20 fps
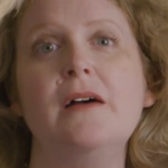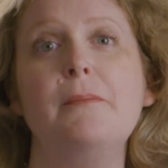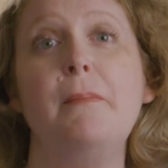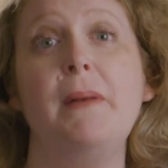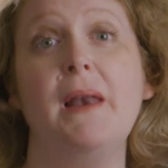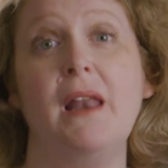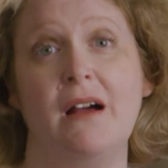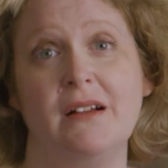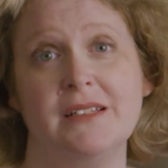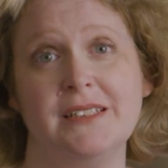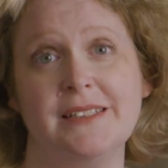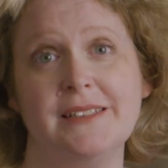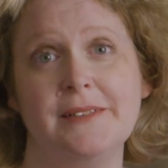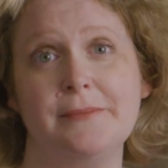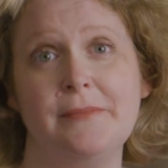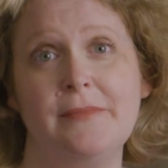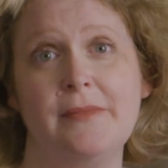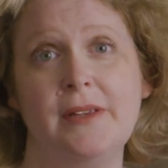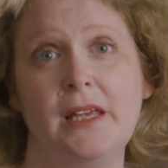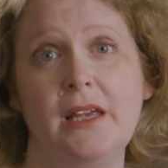Plus,
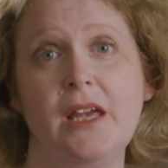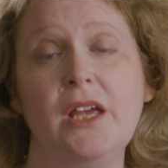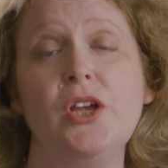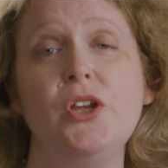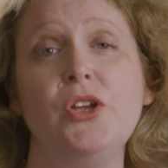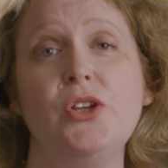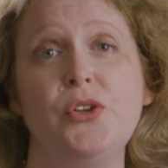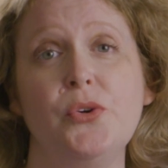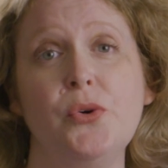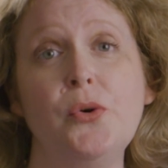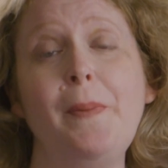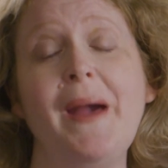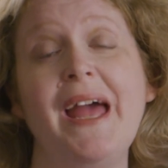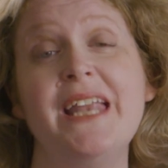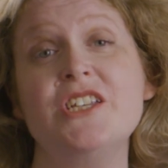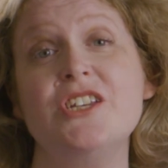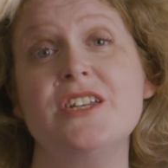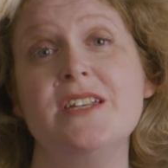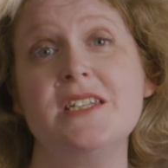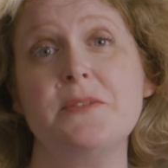your
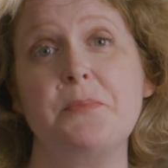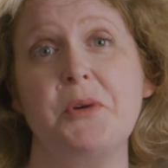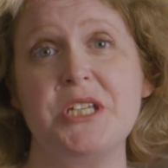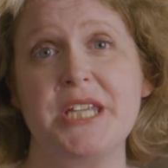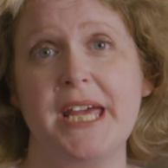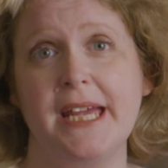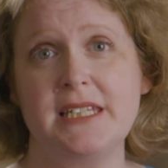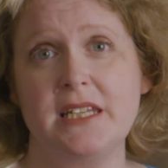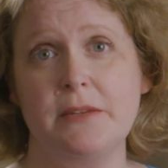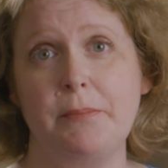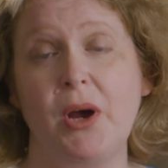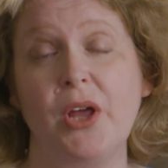pension is protected